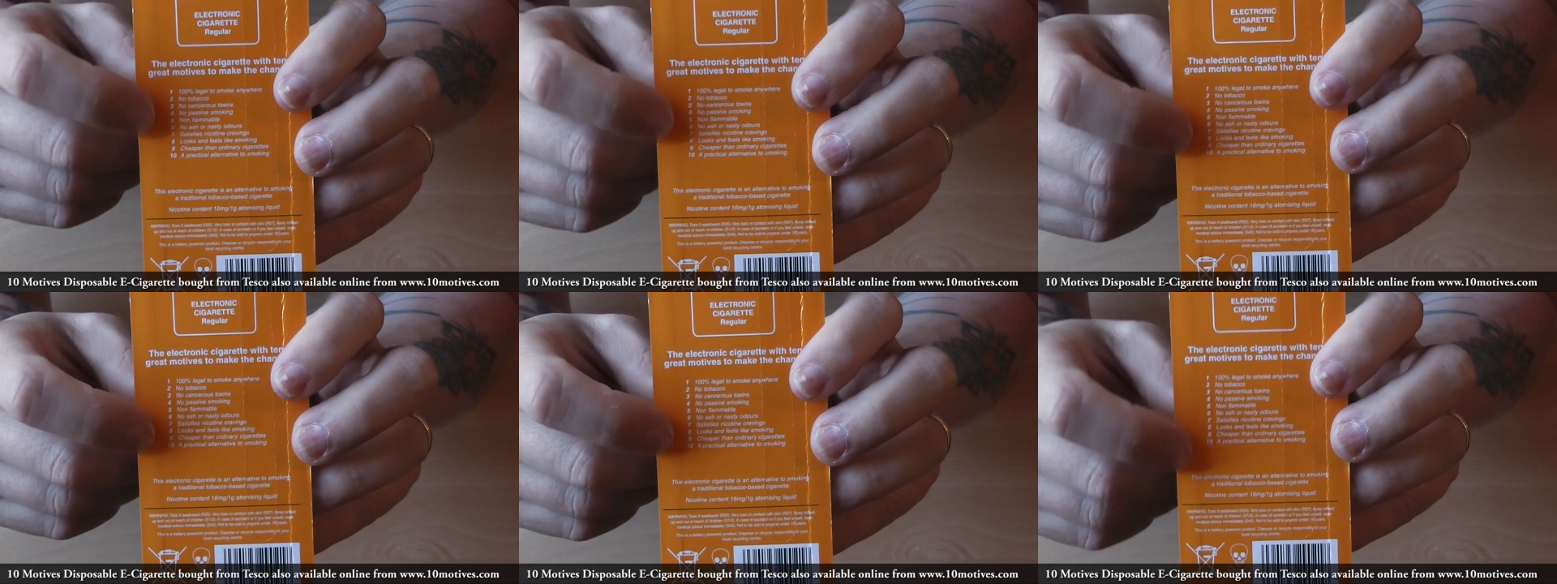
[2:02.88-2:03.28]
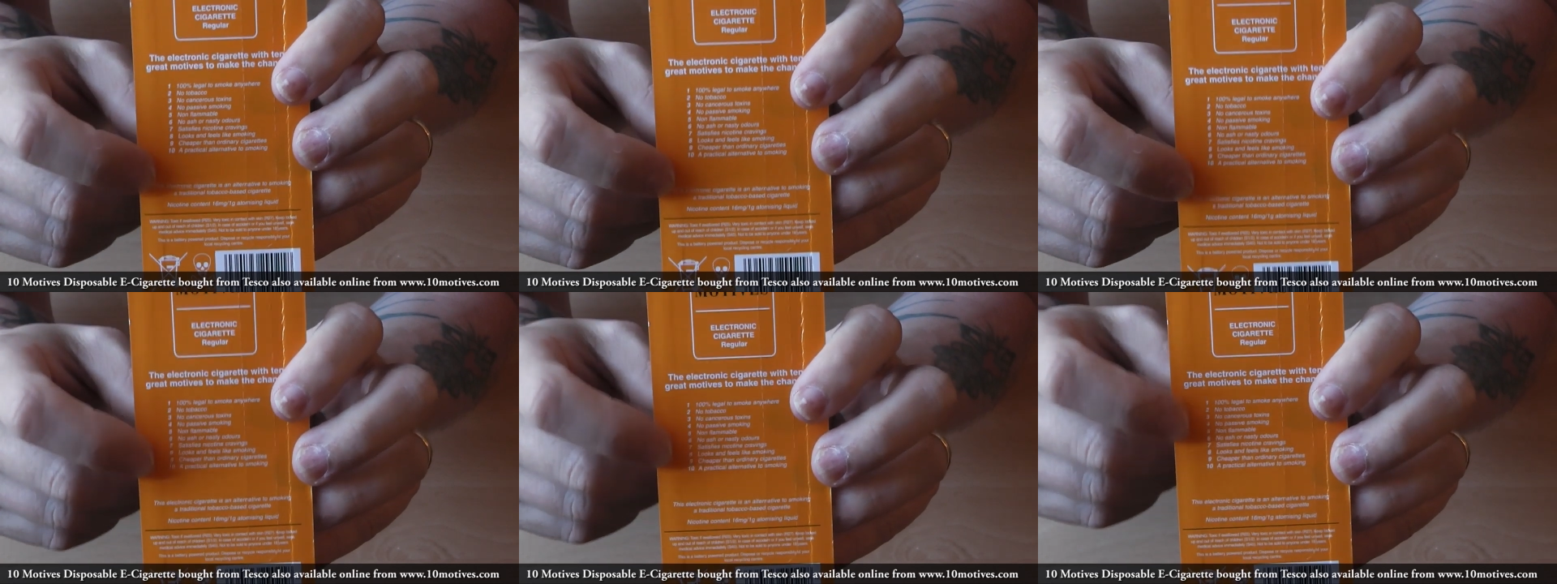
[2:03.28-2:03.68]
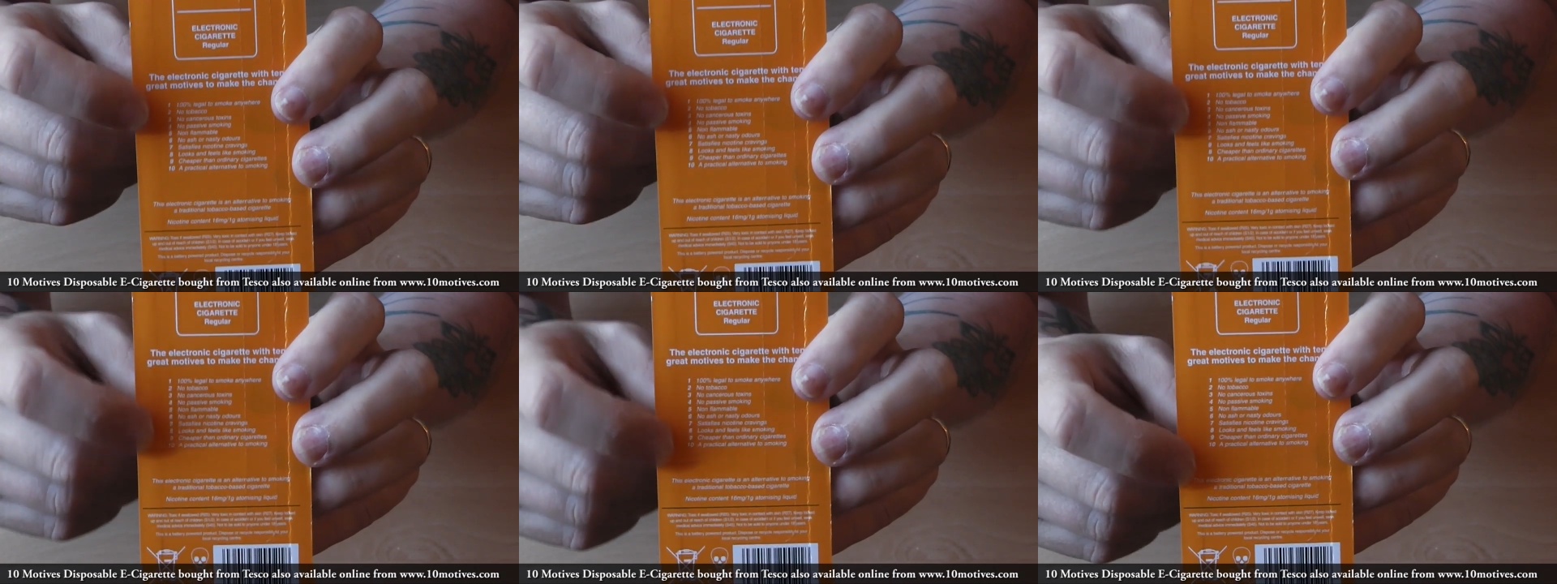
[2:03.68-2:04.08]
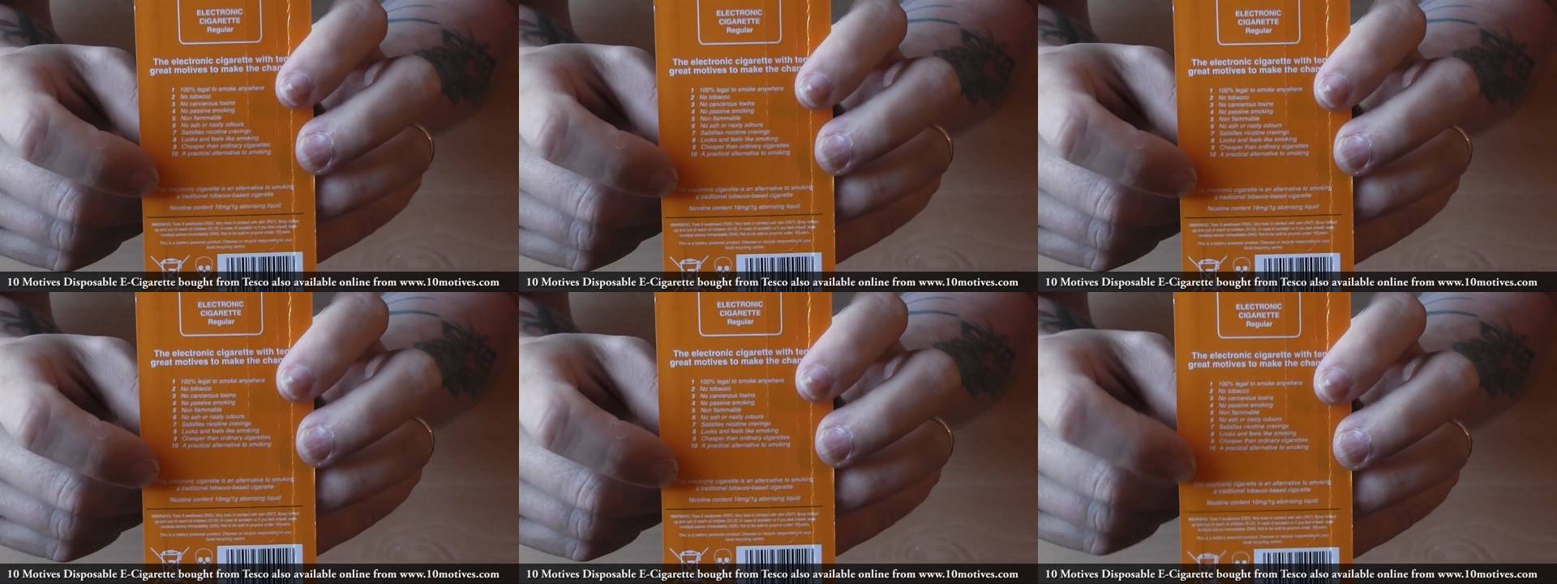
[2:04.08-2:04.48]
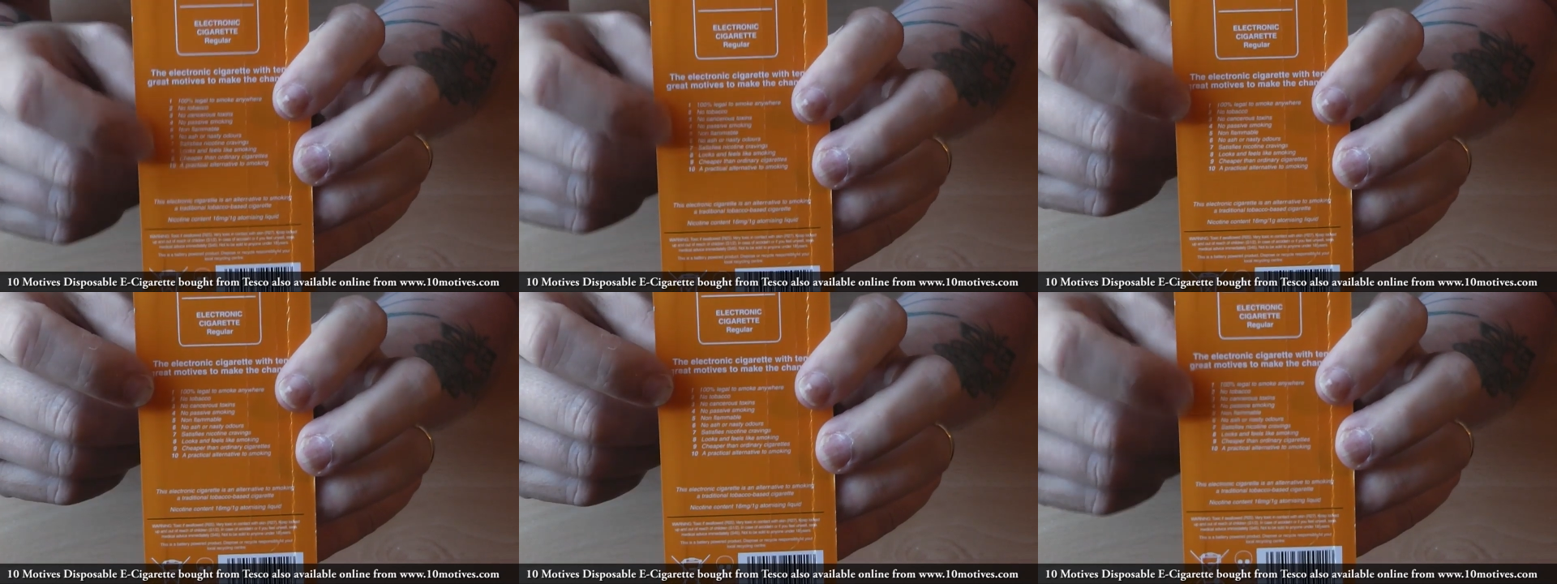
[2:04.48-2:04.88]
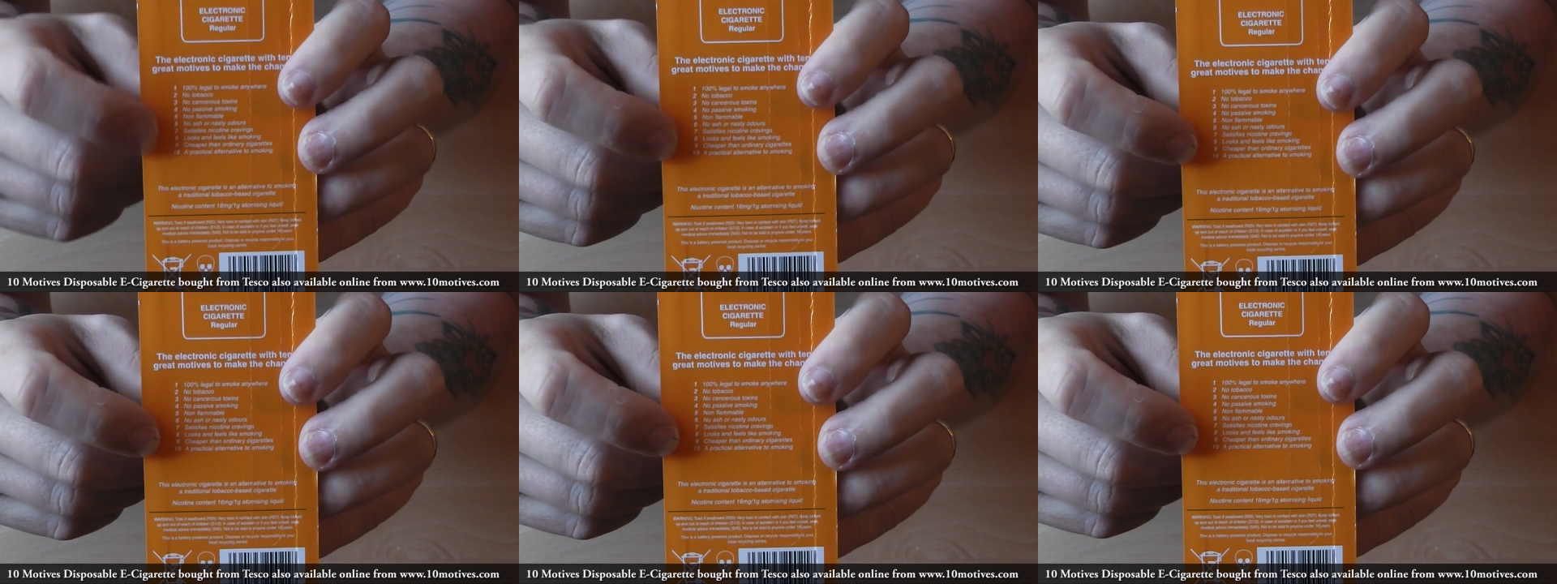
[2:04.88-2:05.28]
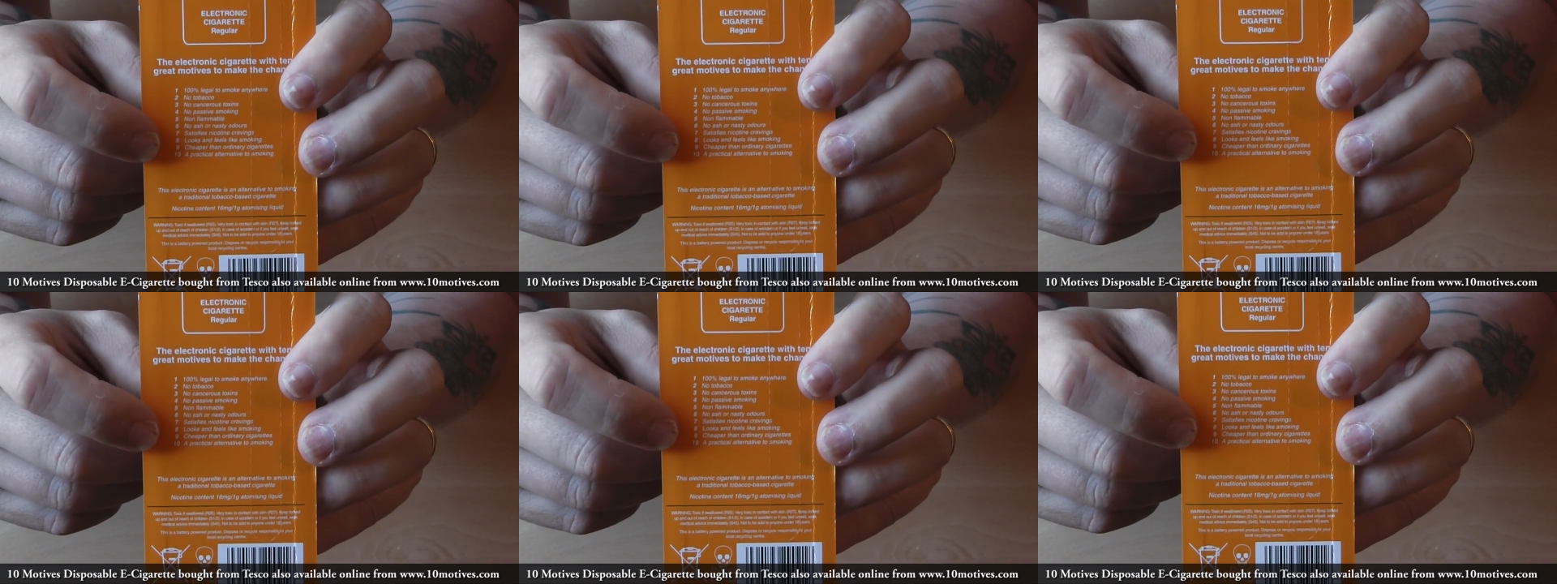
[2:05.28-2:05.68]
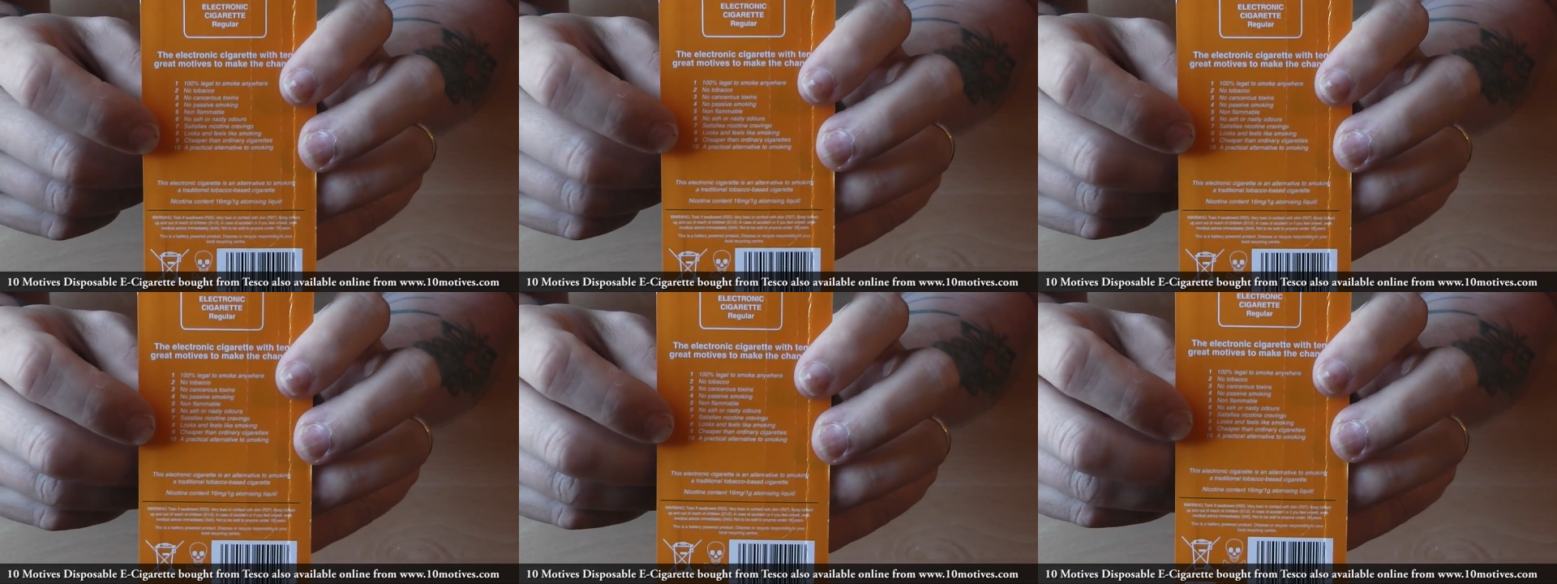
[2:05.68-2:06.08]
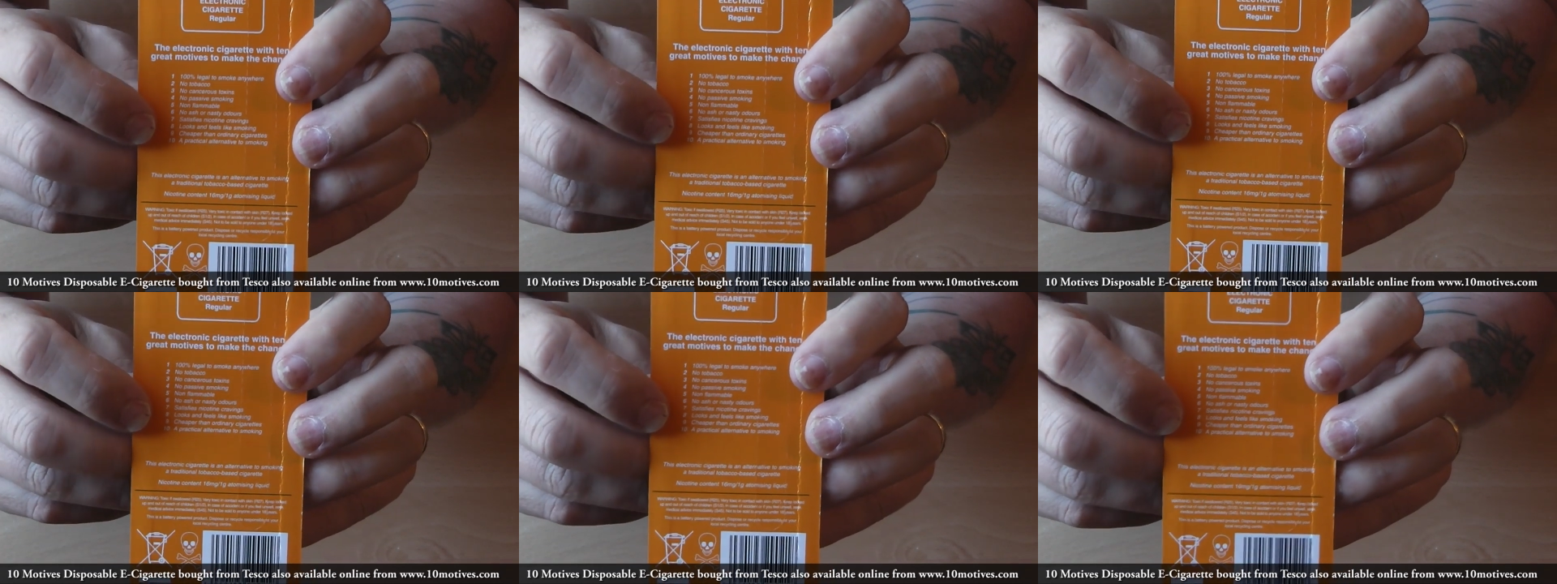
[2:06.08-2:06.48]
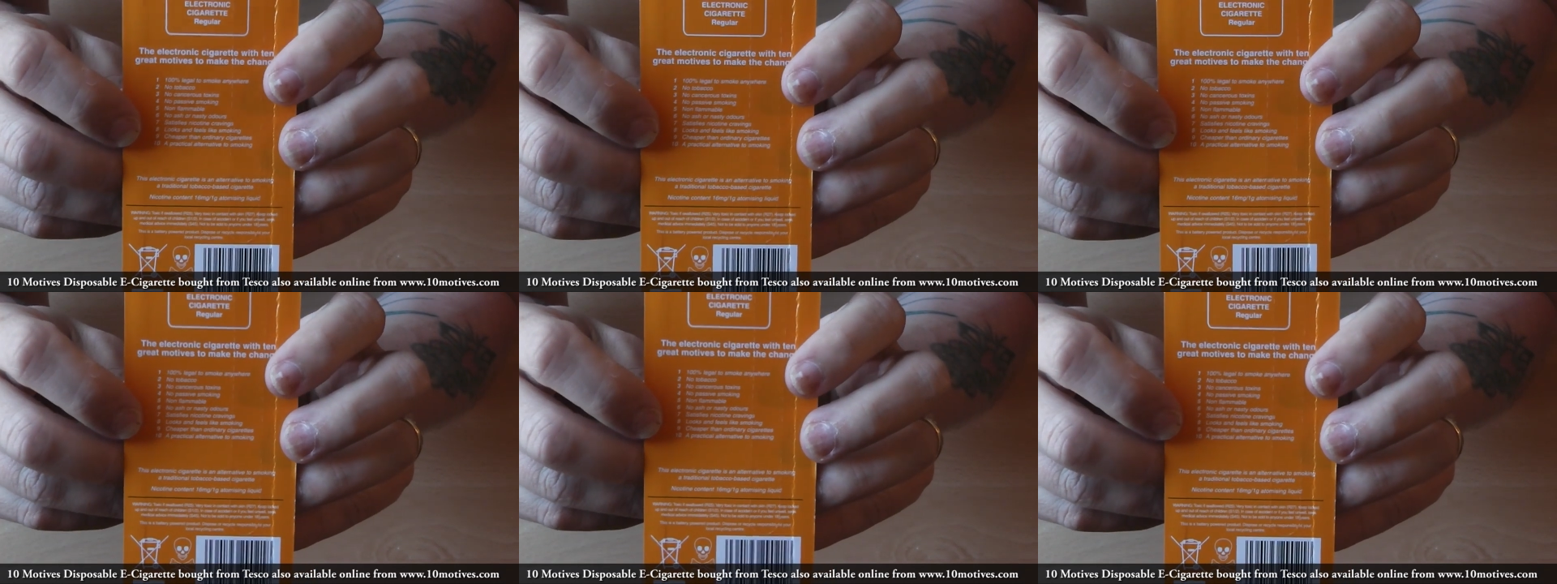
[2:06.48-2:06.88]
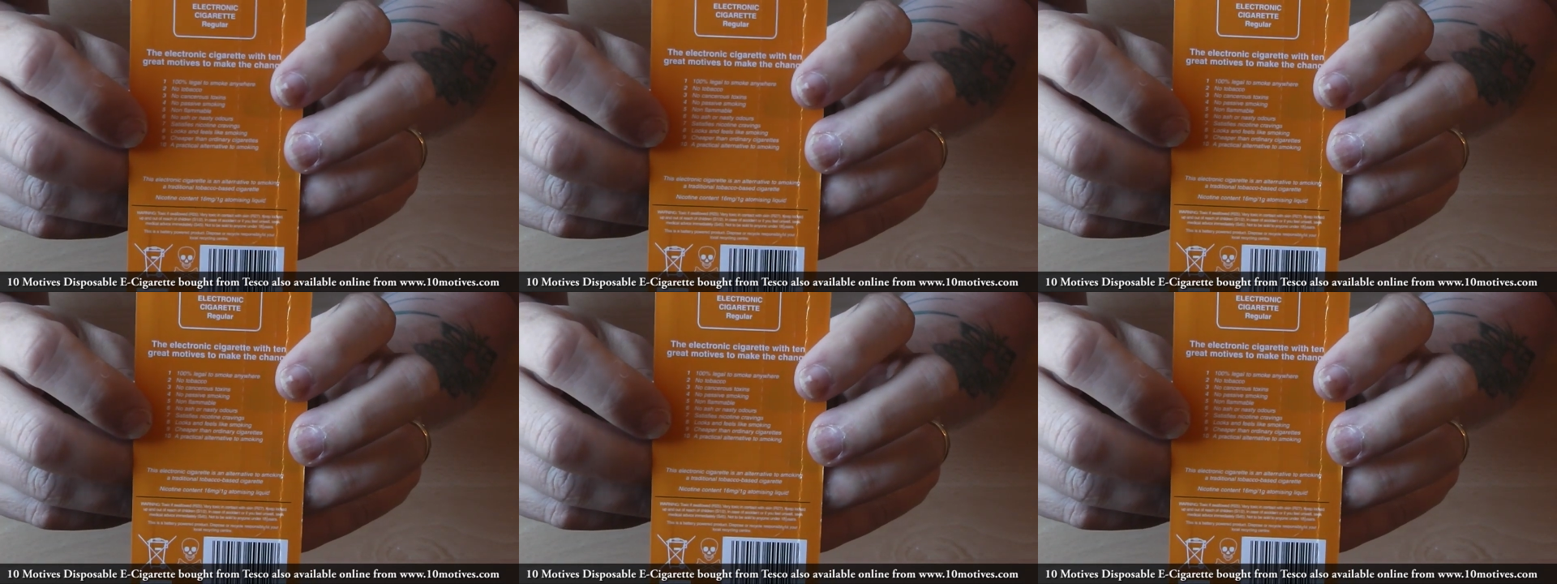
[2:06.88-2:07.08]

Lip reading: [unreadable: no face in view]